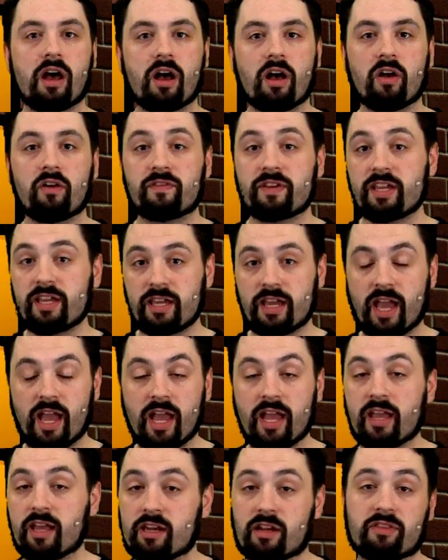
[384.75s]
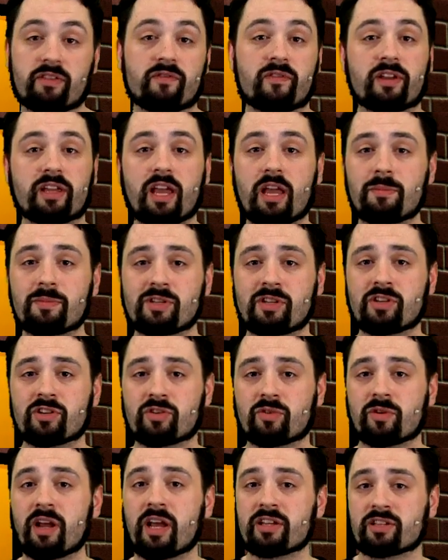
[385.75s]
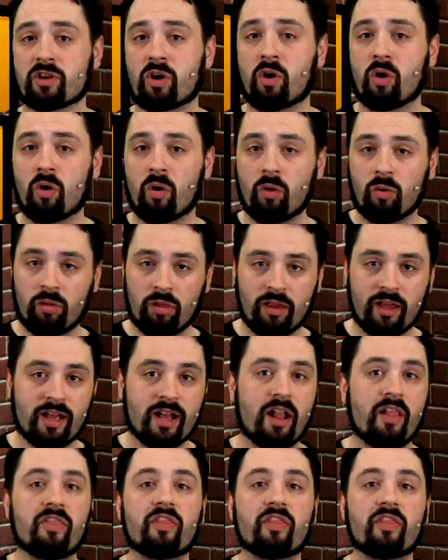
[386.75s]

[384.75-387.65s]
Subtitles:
of EA and of the games industry as a whole